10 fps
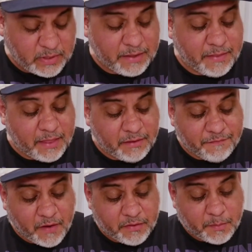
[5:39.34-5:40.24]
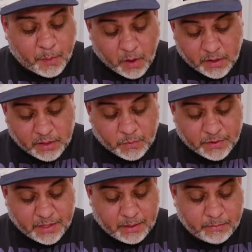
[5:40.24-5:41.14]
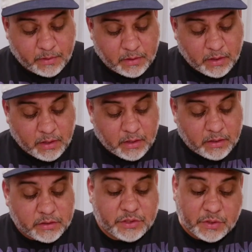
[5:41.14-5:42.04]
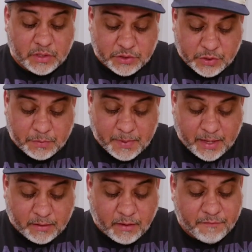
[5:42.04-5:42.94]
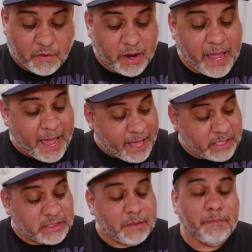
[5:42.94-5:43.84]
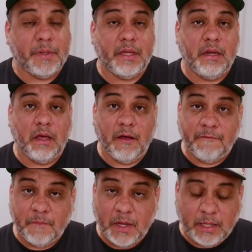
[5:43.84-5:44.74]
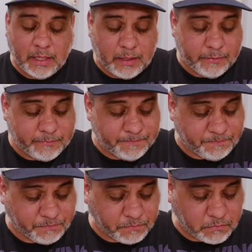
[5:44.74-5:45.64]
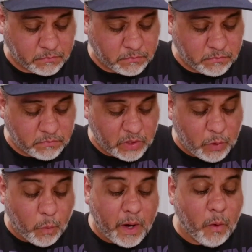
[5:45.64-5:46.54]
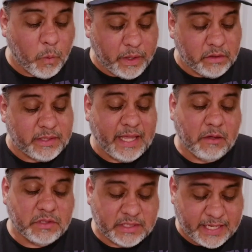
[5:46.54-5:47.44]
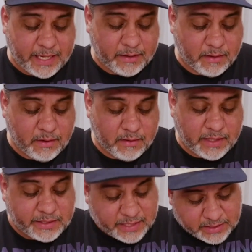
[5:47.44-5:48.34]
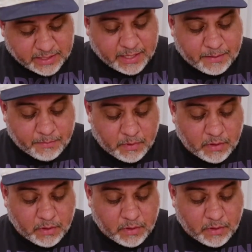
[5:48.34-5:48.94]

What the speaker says: Then the father parted with him to the two men for a handsome bit of money. Where wilt thou sit? They said to him.